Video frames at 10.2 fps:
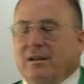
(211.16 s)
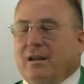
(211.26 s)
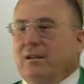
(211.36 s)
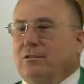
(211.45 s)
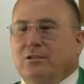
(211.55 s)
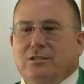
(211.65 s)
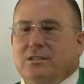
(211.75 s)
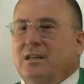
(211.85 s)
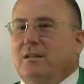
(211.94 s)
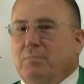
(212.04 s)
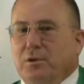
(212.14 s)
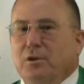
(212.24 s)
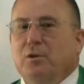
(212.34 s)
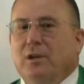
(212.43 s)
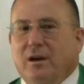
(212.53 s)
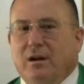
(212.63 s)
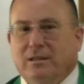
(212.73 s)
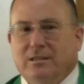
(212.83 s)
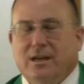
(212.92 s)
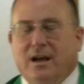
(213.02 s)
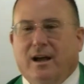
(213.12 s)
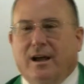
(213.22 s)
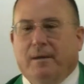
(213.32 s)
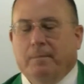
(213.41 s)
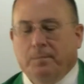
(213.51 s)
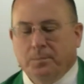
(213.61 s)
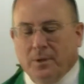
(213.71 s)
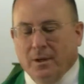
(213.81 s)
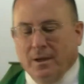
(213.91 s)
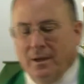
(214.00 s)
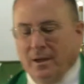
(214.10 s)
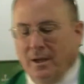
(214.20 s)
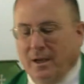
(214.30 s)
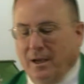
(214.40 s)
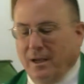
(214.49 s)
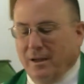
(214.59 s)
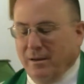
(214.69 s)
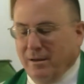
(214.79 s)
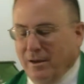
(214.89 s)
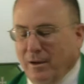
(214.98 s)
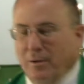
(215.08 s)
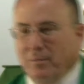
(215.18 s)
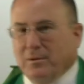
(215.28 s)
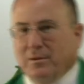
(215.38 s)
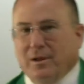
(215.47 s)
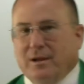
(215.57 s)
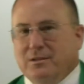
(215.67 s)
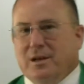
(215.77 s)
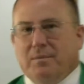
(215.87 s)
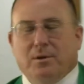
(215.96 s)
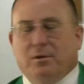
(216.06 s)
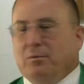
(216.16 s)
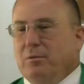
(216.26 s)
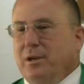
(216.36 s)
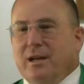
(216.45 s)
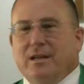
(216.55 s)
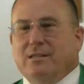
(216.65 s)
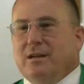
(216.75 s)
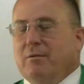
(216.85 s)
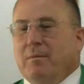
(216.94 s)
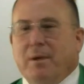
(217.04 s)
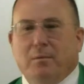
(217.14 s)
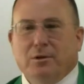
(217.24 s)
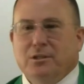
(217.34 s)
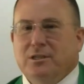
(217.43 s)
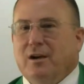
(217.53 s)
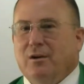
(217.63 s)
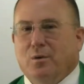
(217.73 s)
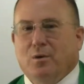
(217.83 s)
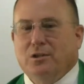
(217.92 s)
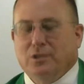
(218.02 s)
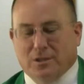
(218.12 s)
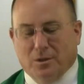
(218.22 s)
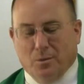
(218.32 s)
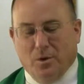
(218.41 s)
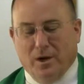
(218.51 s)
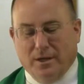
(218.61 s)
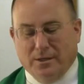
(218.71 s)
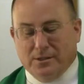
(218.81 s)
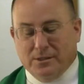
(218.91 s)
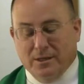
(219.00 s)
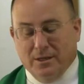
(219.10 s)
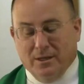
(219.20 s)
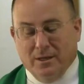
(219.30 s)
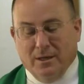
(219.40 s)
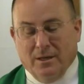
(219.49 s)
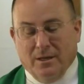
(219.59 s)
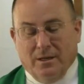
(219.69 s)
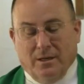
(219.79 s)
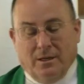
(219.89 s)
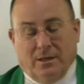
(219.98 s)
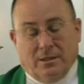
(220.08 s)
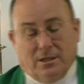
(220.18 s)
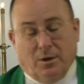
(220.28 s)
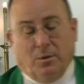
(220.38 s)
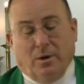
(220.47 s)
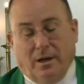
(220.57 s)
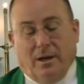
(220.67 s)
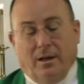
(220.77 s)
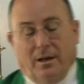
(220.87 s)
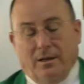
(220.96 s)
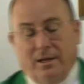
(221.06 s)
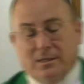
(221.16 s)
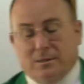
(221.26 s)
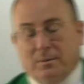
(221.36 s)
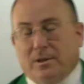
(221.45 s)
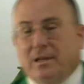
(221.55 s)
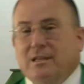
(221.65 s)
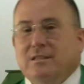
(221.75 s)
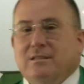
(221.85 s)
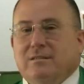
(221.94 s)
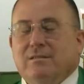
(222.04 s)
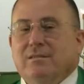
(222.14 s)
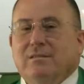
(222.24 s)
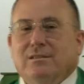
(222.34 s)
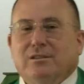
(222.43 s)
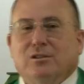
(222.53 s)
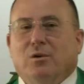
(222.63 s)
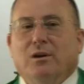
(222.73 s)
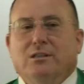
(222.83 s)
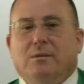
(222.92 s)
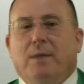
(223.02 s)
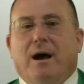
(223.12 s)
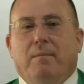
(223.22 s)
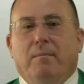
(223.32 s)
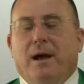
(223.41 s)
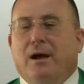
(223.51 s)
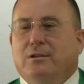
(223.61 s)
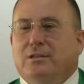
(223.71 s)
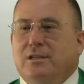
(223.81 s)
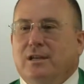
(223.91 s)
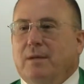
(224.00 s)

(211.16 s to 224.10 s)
you just see the beauty all the time. And I was up there 3 days, and I remember just how gorgeous it was. So these stories about mountains